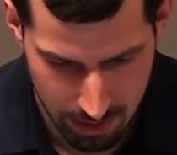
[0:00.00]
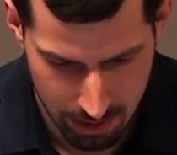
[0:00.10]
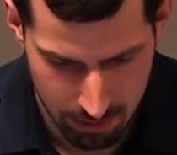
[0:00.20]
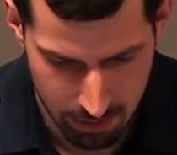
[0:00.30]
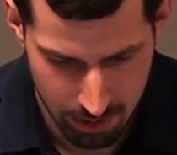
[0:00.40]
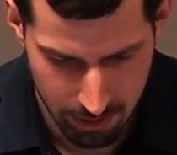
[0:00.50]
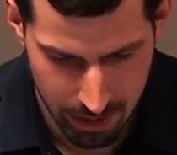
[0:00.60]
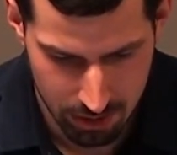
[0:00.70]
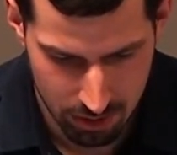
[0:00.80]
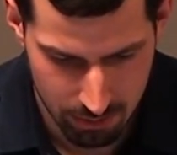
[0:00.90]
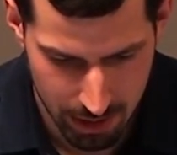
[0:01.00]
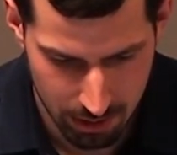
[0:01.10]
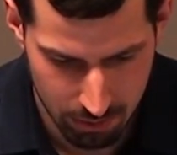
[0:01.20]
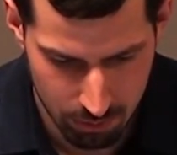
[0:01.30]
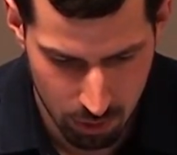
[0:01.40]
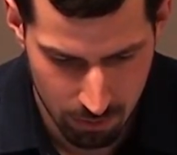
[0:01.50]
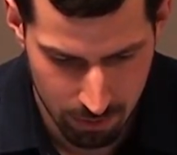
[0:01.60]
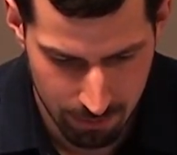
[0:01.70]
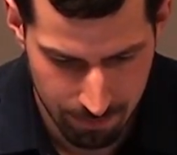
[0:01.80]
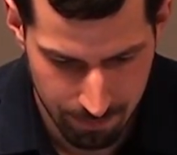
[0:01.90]
I can rearrange them. I can remove
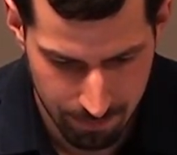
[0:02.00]
them.